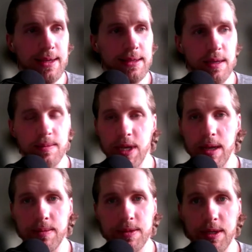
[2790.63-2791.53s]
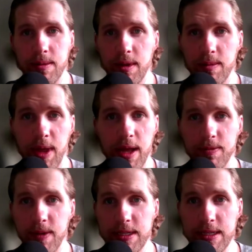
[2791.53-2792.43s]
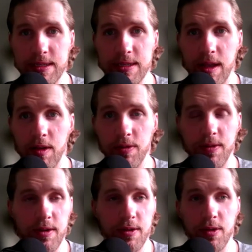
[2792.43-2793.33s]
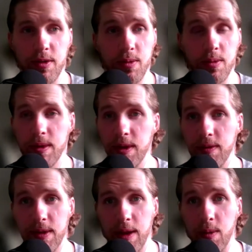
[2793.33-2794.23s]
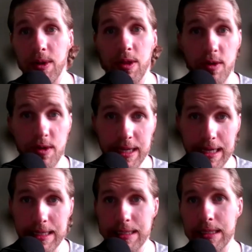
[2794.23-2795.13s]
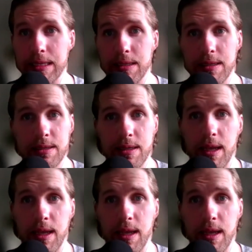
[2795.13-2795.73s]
Sometimes it, it manifests itself into even like what looks like diseases.